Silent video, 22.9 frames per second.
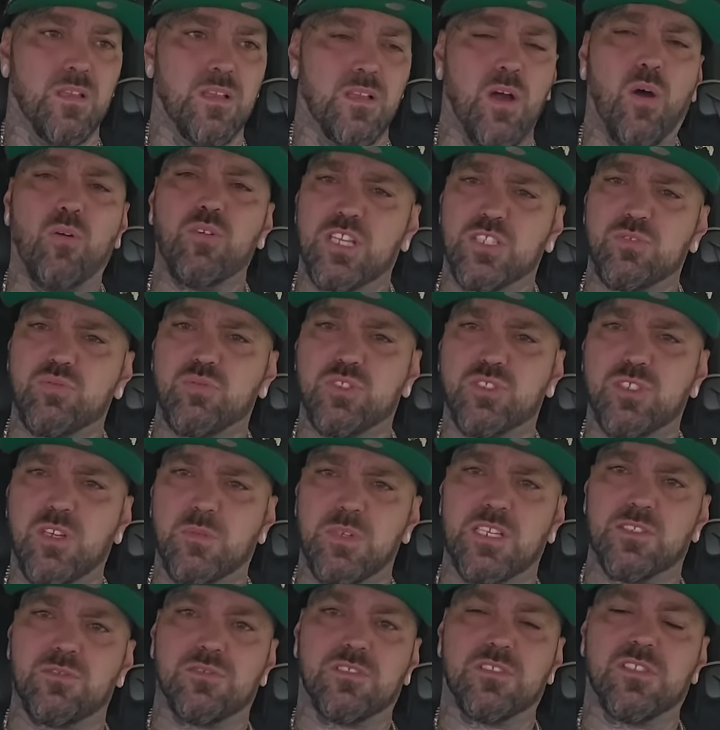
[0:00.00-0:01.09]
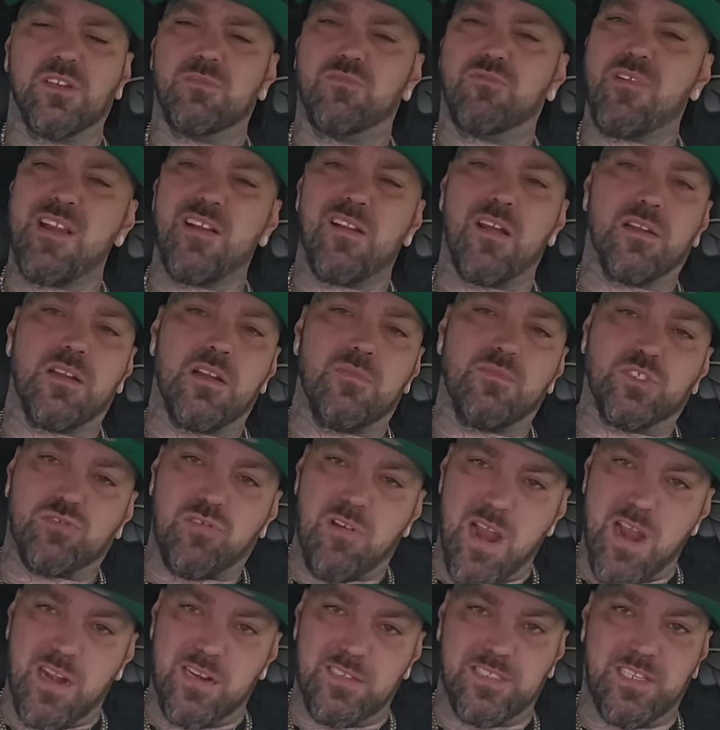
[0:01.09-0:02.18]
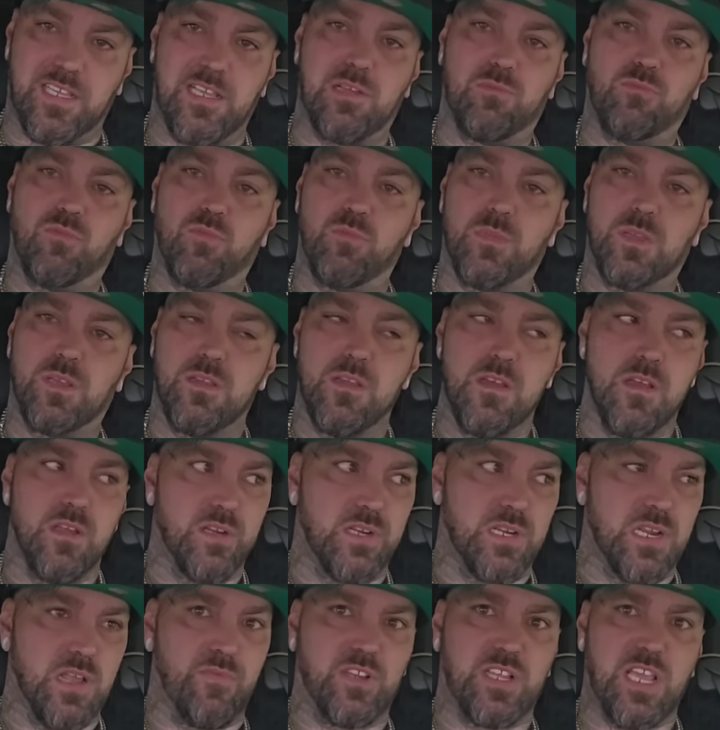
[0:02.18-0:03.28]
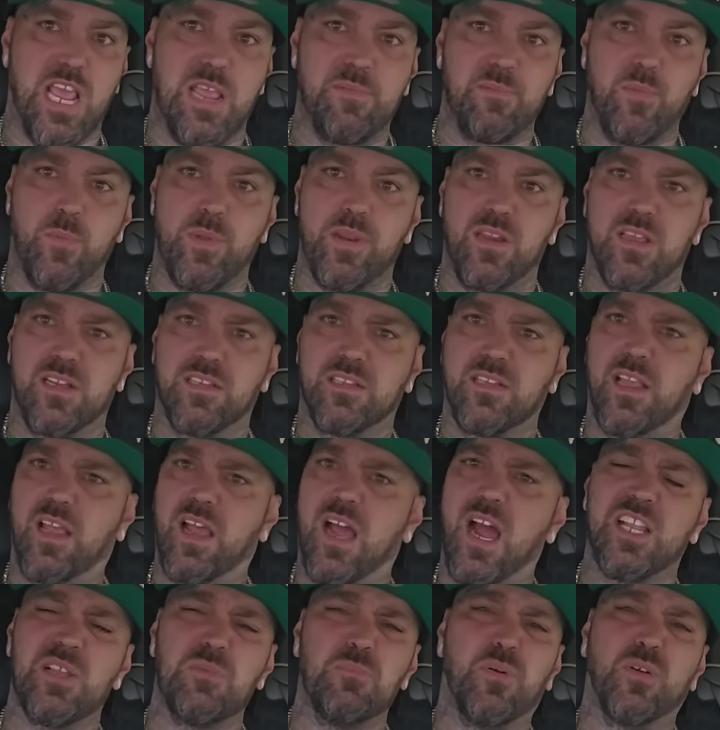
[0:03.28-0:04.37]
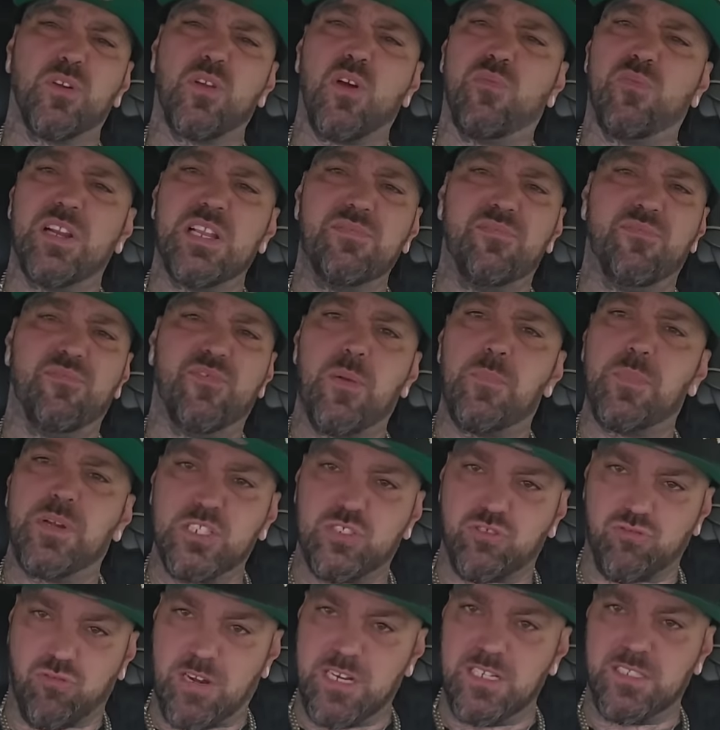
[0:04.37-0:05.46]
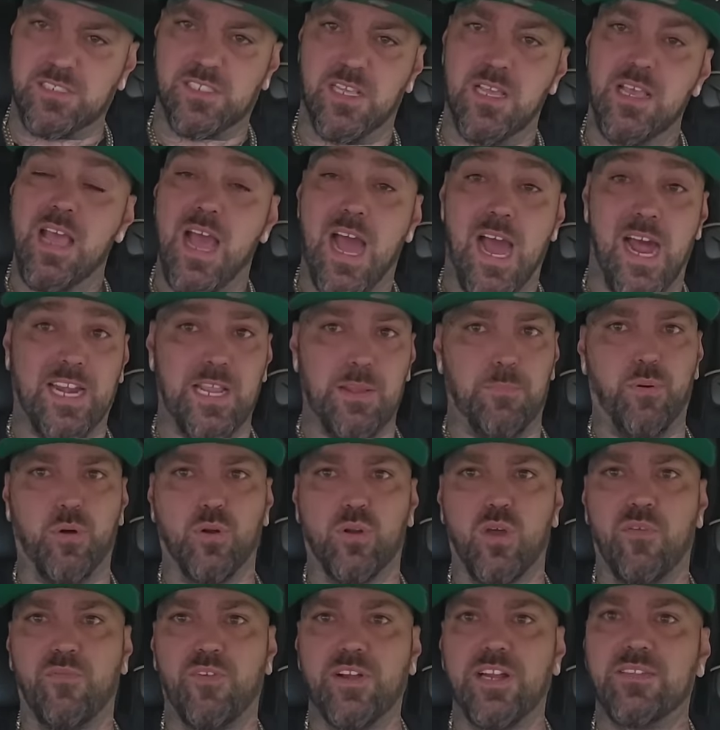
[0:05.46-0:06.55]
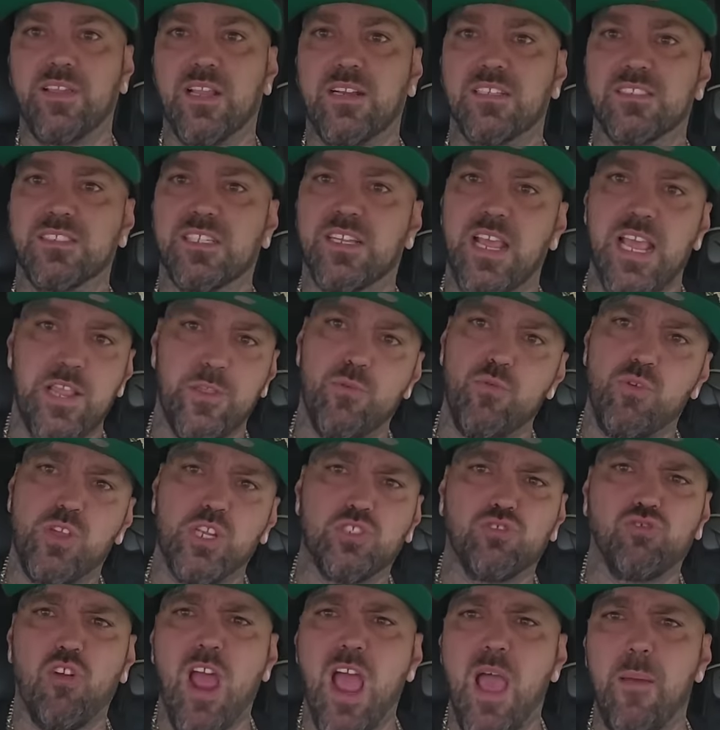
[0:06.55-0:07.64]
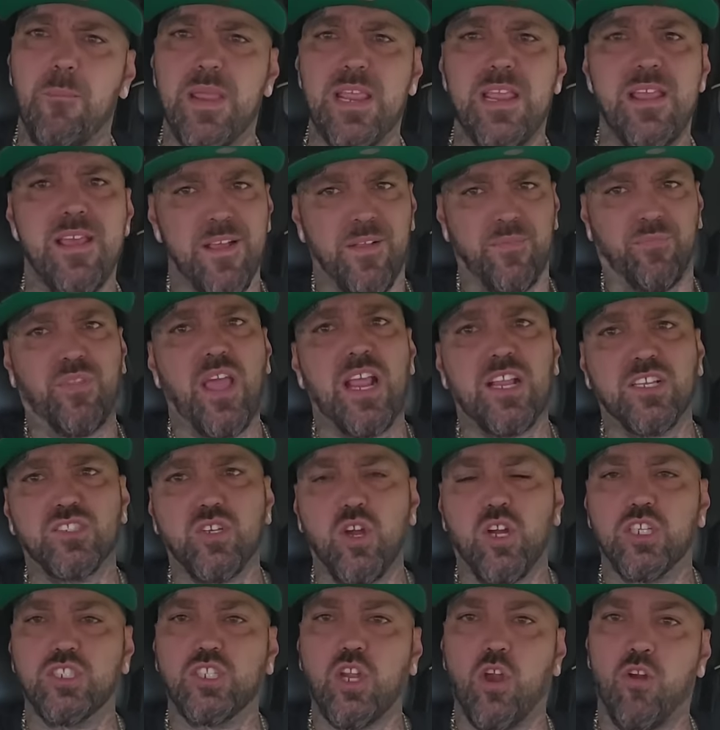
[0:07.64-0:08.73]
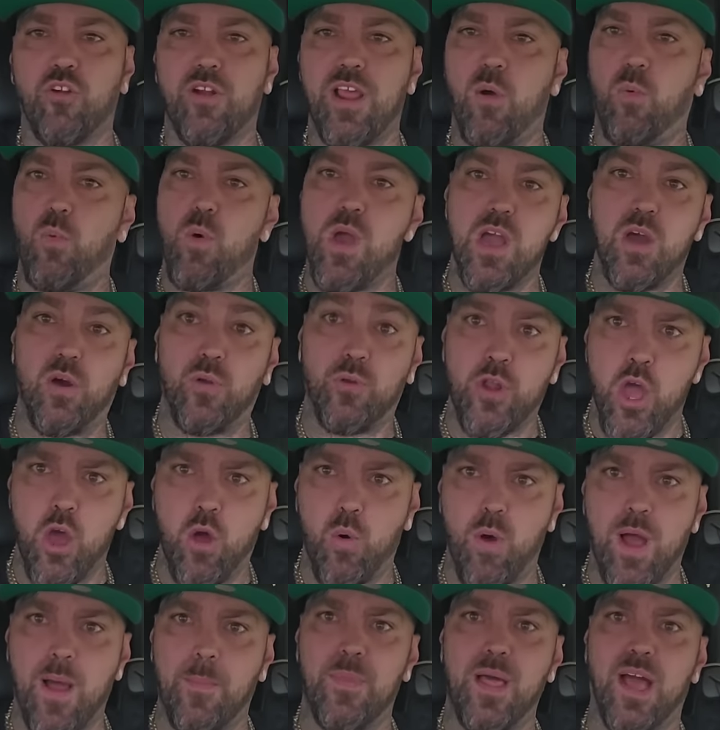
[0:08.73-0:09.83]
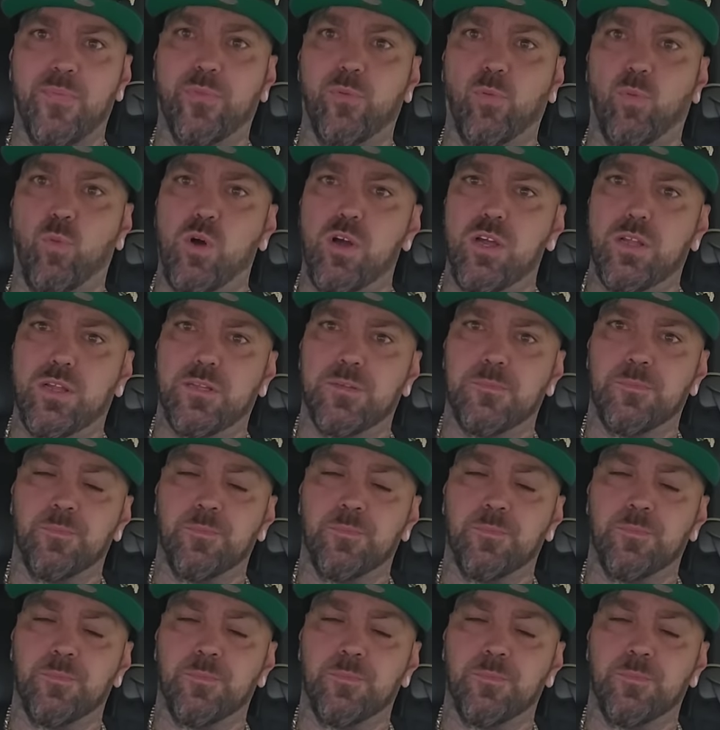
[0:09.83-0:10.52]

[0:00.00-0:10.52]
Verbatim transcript: Oh, that's what's up, that's what's up. Radar never tried his hand with me, never came at me like that. I didn't put off any feminine traits. I didn't put off anything that said, hey, you can try me. Things are going to turn out well. No, I'm not the one.